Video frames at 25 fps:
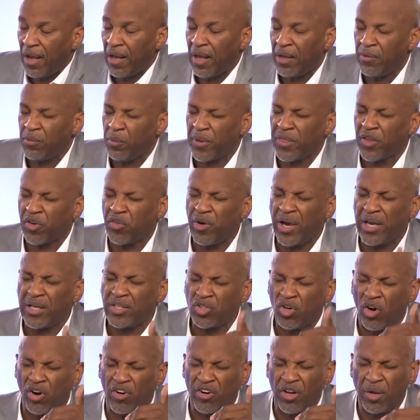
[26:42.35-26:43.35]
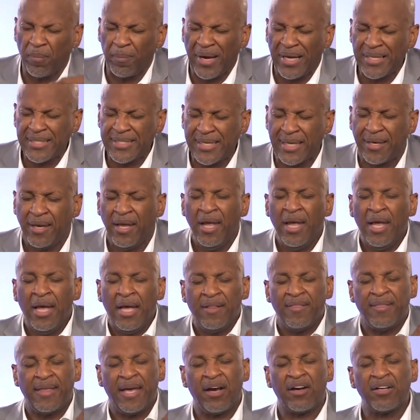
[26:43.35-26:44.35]
and with a creatorial mindset,
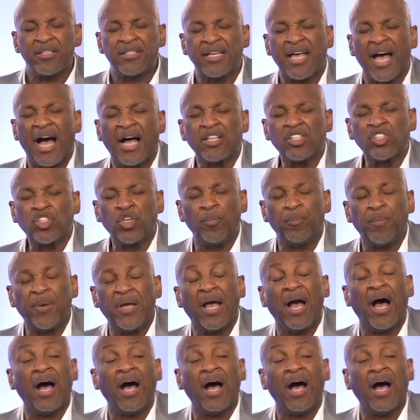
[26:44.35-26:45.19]
there's got to be